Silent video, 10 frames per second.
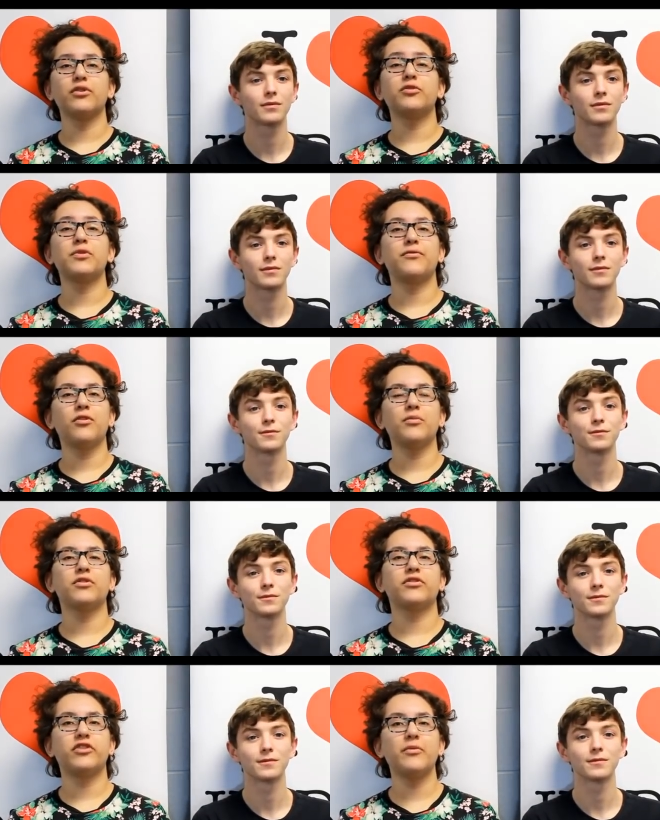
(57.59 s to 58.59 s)
Speaker 1: going to be
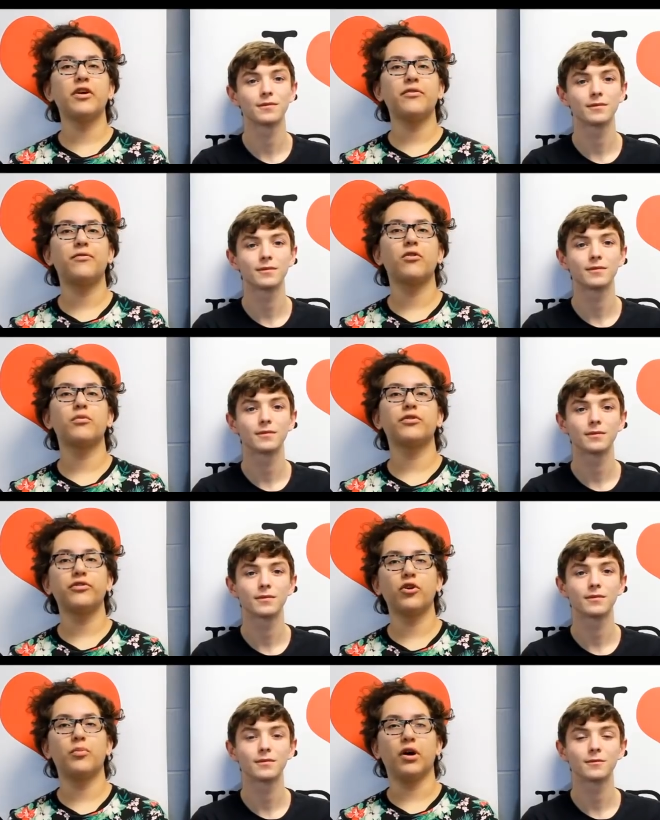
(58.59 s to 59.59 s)
Philemon semi-formal
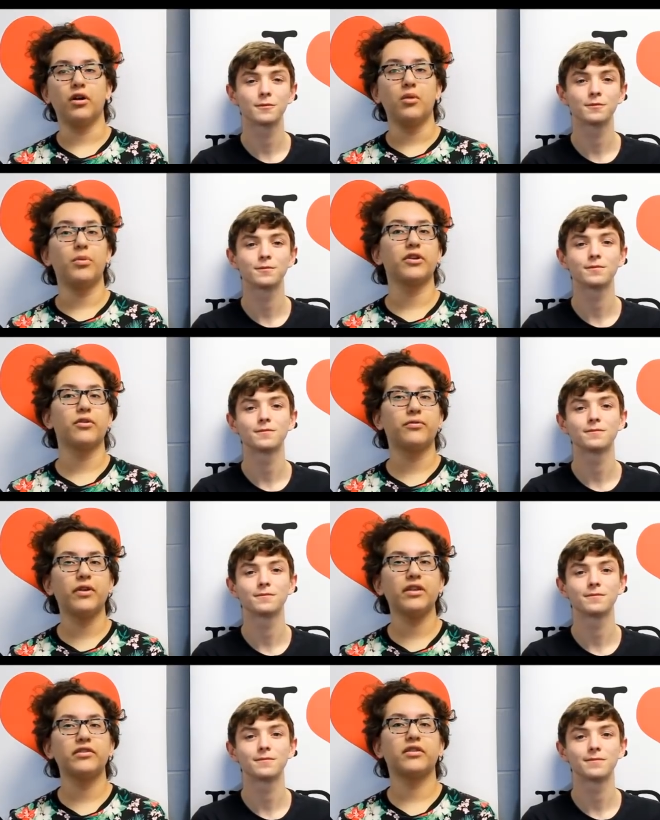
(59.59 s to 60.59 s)
snowball. Bring your
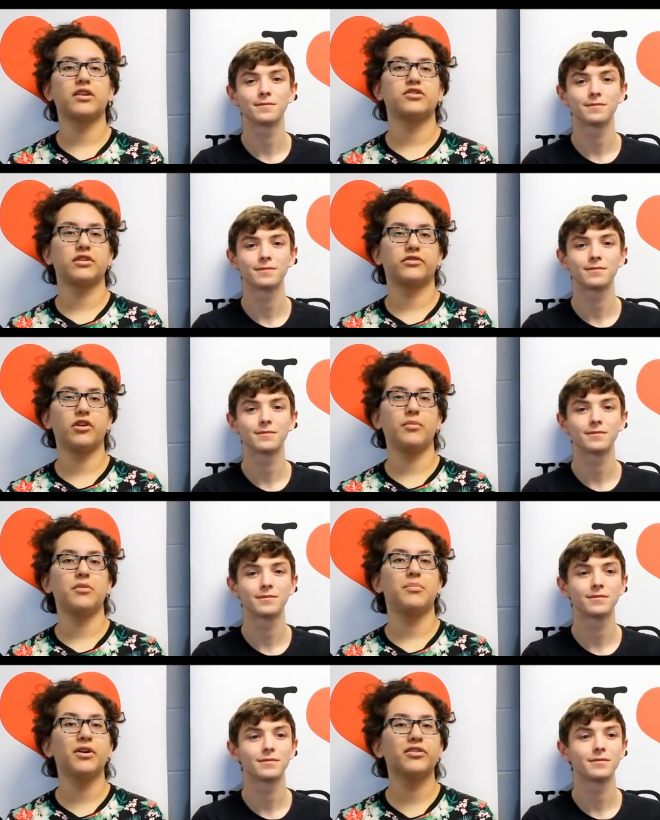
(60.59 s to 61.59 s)
friends, get dressed
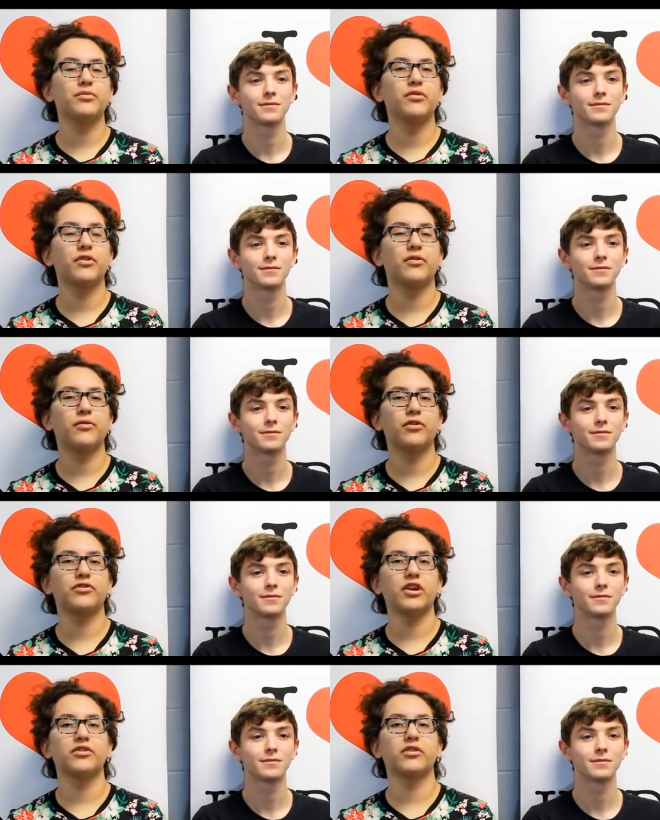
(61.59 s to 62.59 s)
up, and bust a move at our
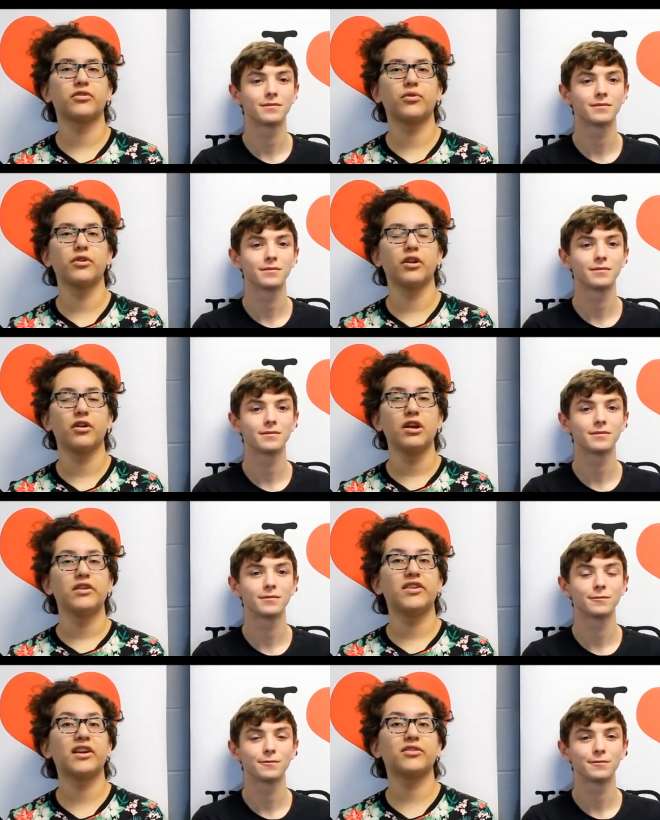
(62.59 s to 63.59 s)
first dance of the school year.
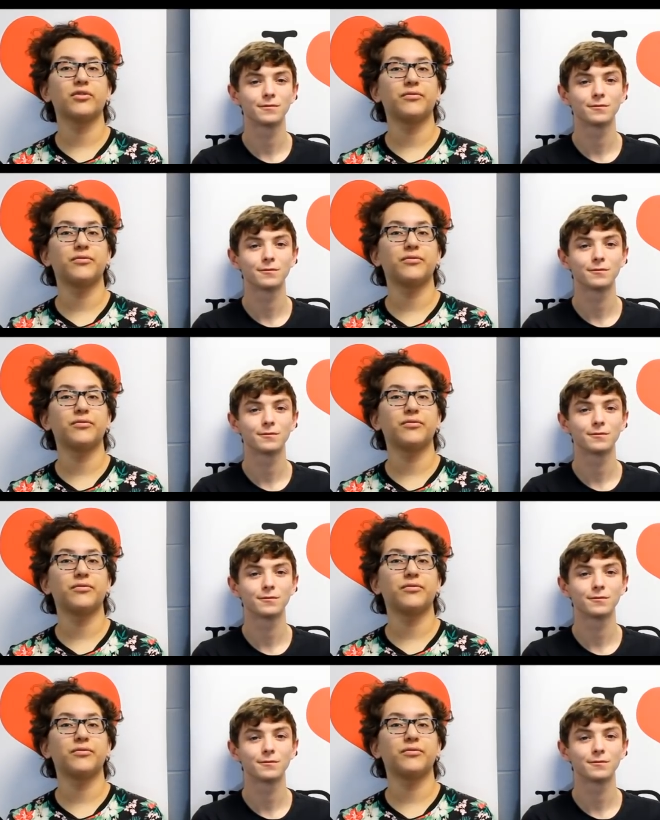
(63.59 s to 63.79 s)
Tickets are